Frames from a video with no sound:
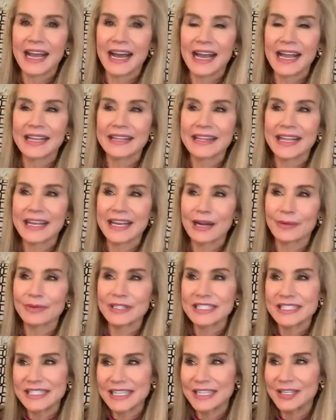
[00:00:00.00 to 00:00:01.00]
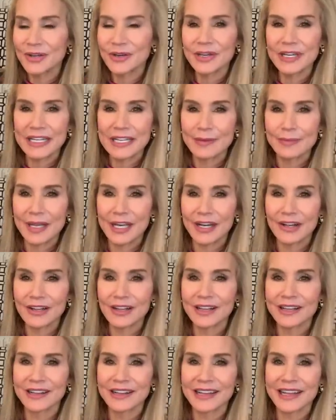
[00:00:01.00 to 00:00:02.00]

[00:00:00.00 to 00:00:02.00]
and then I would send her an email